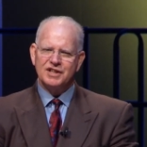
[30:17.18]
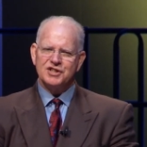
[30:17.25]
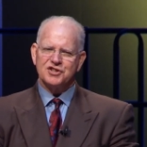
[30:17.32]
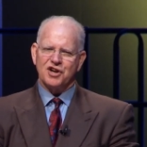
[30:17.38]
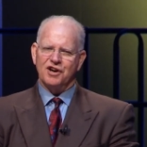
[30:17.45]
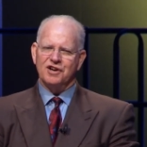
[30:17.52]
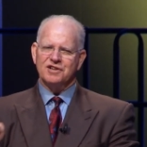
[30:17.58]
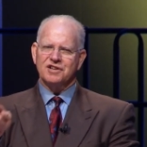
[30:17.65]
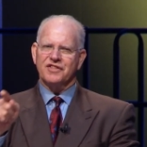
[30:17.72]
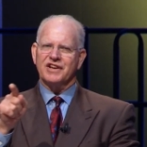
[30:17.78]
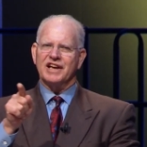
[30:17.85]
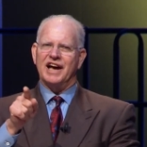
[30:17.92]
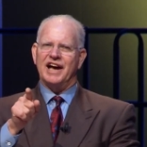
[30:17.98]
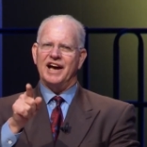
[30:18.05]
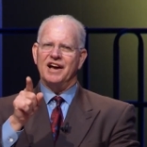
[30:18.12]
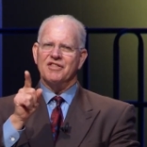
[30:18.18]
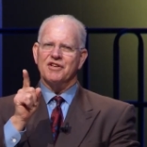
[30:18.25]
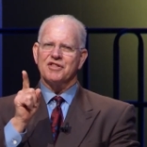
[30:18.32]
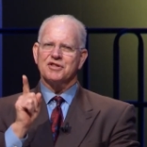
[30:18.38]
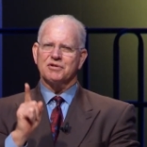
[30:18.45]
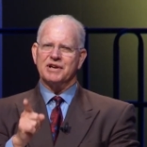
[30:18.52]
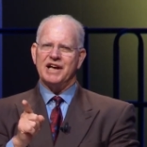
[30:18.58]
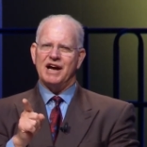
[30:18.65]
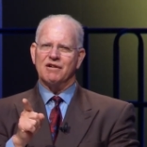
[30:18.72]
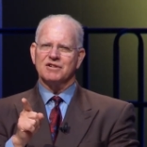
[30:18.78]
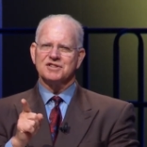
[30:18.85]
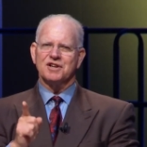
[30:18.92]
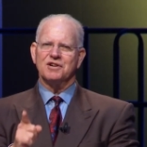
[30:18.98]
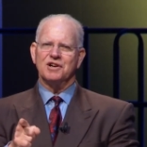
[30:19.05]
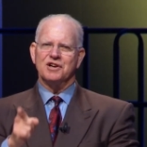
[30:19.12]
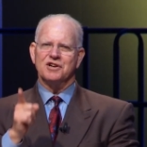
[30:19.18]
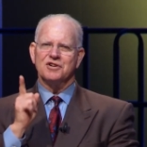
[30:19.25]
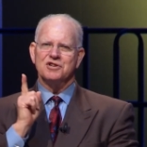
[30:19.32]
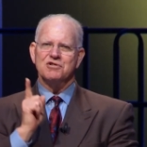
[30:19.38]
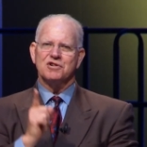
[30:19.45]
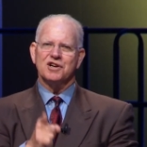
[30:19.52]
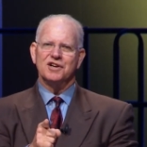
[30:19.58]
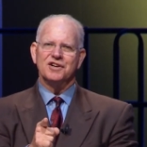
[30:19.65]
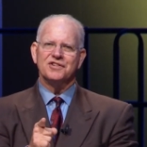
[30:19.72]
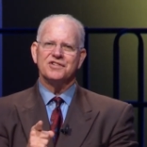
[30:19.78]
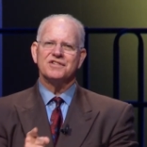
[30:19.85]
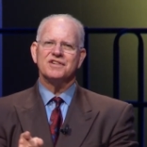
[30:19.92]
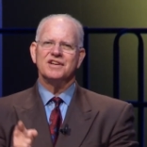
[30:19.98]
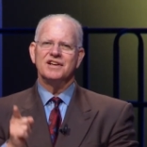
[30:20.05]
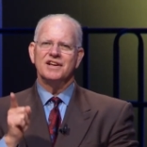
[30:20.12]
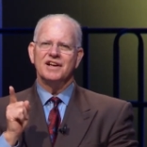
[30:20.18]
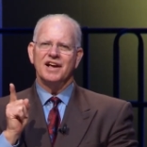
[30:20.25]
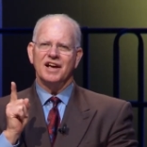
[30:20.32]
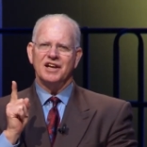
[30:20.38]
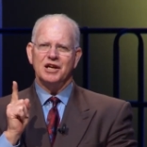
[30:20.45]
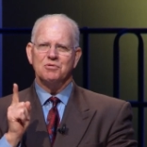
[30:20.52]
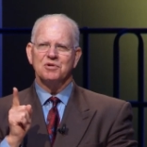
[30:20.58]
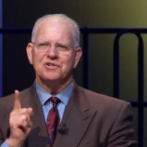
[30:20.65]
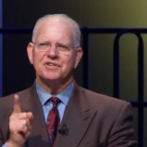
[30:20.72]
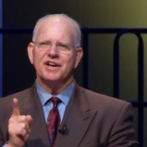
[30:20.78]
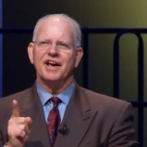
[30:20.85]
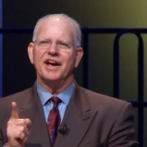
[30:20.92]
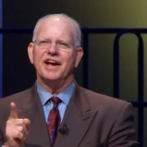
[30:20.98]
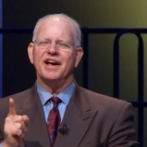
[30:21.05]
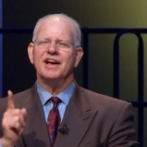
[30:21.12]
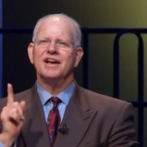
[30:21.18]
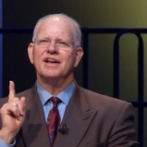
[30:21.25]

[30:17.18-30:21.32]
turn to the guy that three hours earlier you cursed, and he will say,